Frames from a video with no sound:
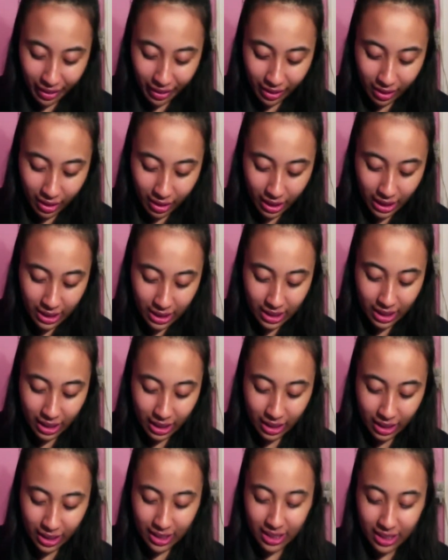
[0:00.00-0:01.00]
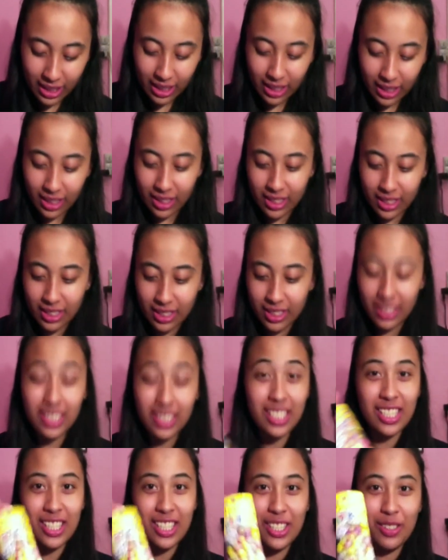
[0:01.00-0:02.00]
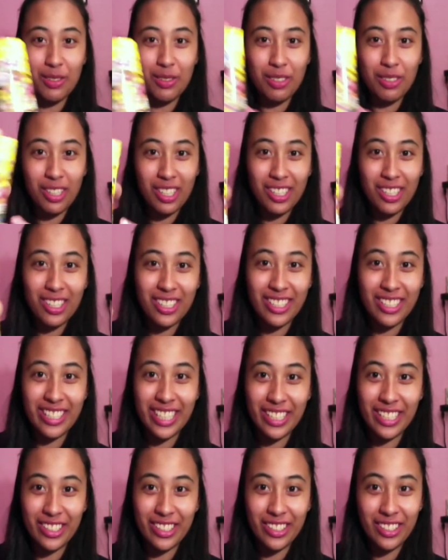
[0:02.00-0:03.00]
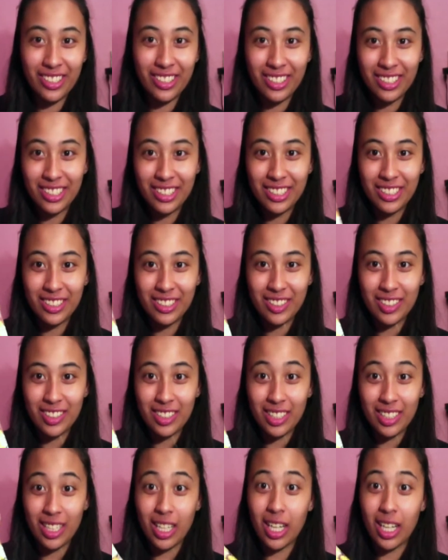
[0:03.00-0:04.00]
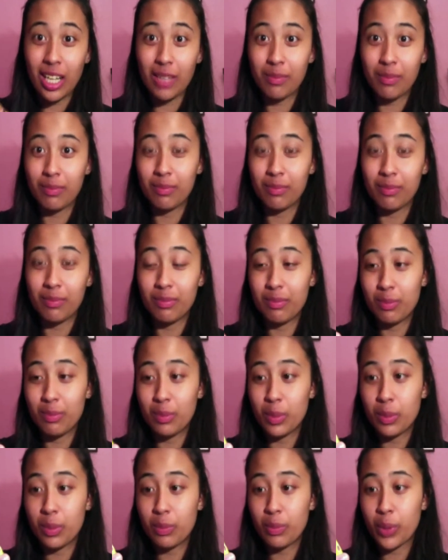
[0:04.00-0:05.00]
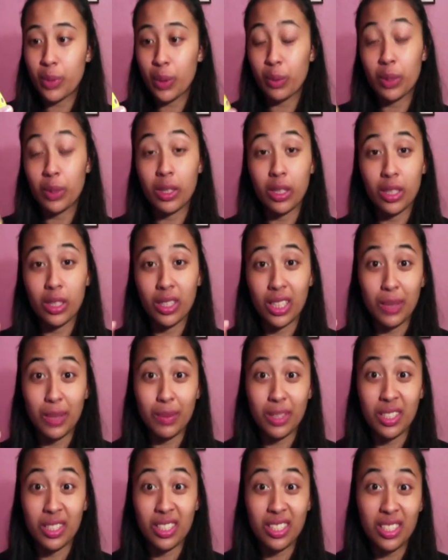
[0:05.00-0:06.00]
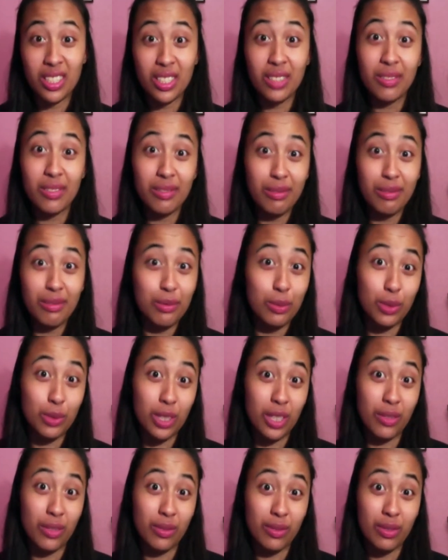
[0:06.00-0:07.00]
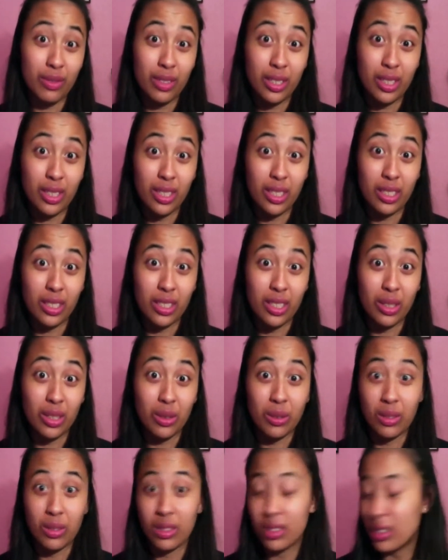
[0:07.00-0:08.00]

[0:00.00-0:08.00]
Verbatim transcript: The next thing I see is this cute container. I'm probably gonna keep this when I've eaten it all.